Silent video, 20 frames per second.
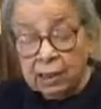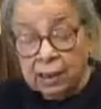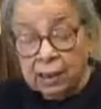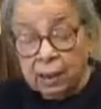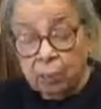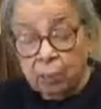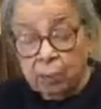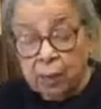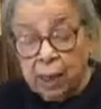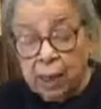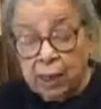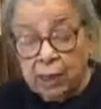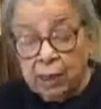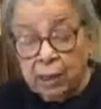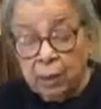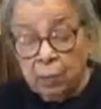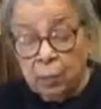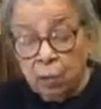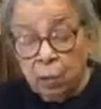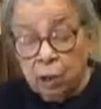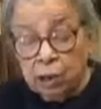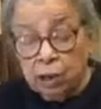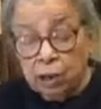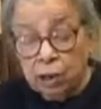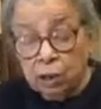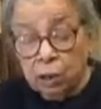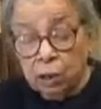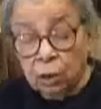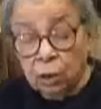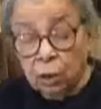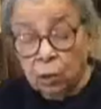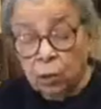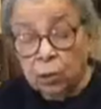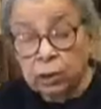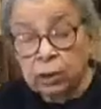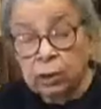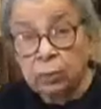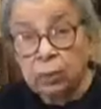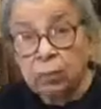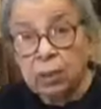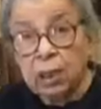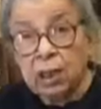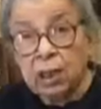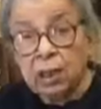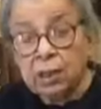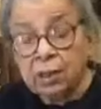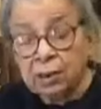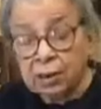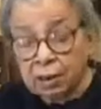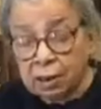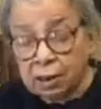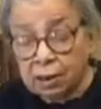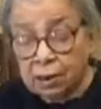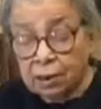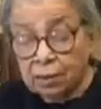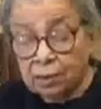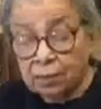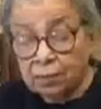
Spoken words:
that behind the body was the Middle East.